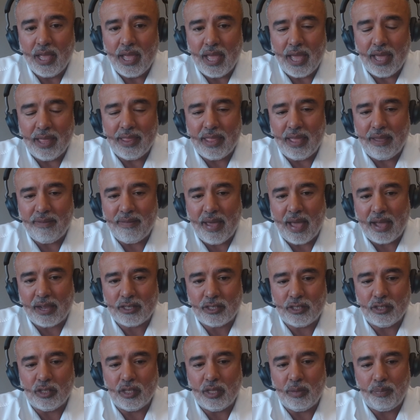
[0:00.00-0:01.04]
and they've
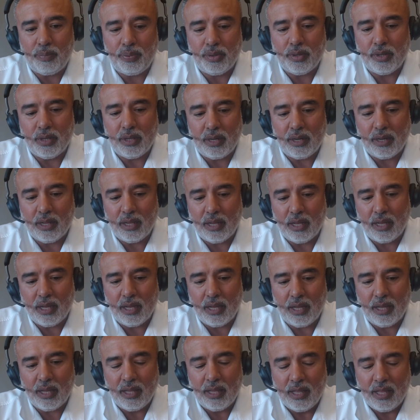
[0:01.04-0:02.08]
actually put
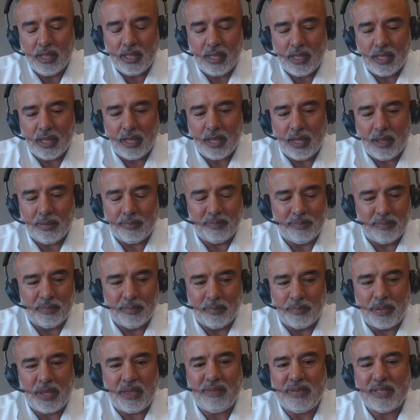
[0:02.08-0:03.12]

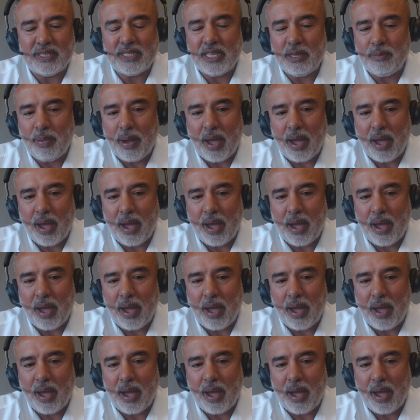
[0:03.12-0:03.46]
PVC